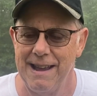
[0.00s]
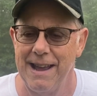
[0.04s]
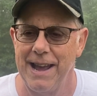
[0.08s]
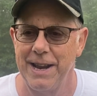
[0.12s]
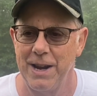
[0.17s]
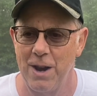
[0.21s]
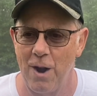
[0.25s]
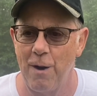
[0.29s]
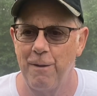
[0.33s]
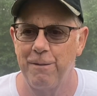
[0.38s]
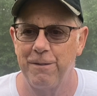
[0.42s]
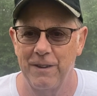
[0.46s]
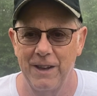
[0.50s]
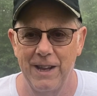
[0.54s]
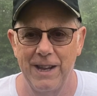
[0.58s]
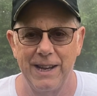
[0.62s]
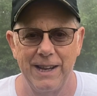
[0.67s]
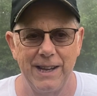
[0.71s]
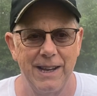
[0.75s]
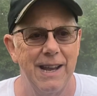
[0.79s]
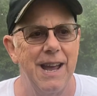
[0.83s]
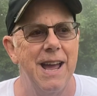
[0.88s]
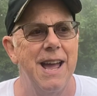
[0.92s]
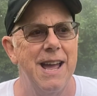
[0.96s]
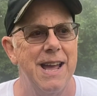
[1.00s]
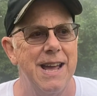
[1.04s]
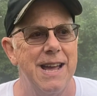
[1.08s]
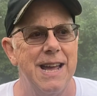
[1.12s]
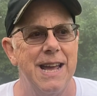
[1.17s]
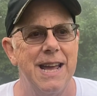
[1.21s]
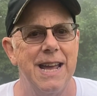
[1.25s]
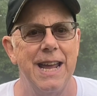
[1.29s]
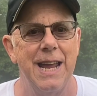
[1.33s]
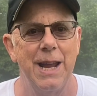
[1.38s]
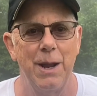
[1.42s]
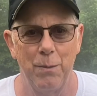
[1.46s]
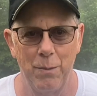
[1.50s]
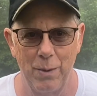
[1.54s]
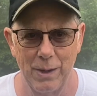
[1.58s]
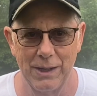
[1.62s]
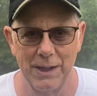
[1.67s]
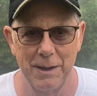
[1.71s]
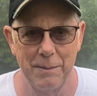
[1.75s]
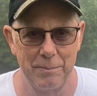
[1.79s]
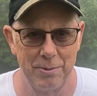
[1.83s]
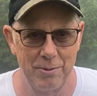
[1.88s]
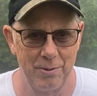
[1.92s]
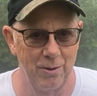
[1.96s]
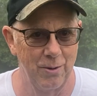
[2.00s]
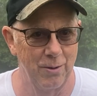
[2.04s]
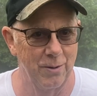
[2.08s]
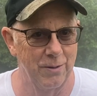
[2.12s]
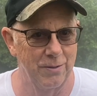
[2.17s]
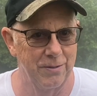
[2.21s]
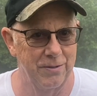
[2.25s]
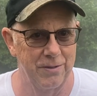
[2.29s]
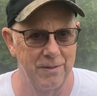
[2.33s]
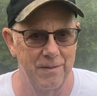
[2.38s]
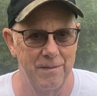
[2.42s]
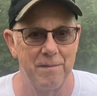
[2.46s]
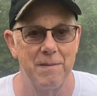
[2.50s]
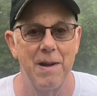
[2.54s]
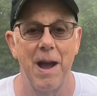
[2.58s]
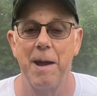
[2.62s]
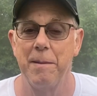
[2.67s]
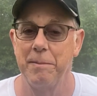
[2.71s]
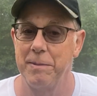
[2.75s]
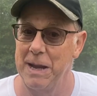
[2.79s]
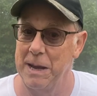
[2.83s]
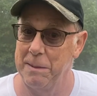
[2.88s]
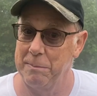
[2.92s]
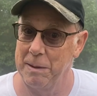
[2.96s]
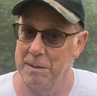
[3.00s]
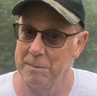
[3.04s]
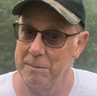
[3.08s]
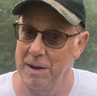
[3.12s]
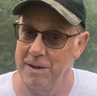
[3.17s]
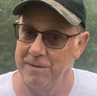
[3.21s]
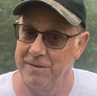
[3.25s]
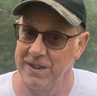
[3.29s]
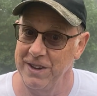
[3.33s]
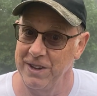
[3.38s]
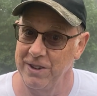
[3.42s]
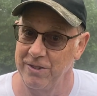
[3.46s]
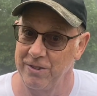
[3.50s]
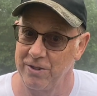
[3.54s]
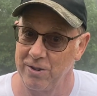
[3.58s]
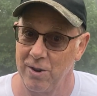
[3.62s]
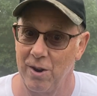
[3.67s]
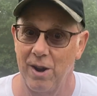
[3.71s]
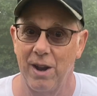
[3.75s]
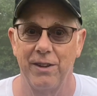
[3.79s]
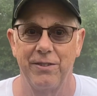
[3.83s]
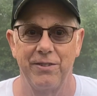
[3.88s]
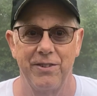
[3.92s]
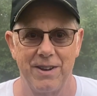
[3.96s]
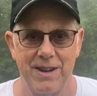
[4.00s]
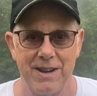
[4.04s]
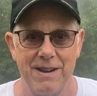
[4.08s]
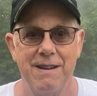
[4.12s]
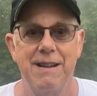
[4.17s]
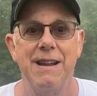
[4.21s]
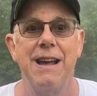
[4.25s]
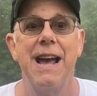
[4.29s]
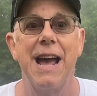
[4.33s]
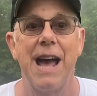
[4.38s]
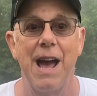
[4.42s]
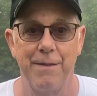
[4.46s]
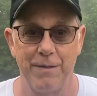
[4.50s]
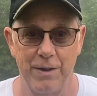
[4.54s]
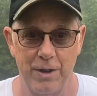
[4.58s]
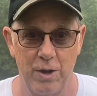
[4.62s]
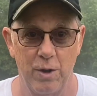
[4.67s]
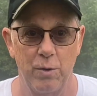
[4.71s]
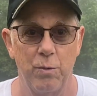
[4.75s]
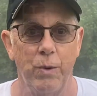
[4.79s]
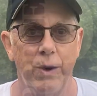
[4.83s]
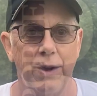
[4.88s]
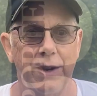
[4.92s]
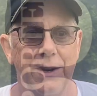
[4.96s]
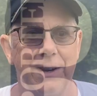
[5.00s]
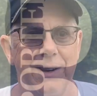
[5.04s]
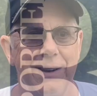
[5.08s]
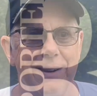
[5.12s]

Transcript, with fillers: And hopefully it will improve. I'm keeping my fingers crossed. Have a good one.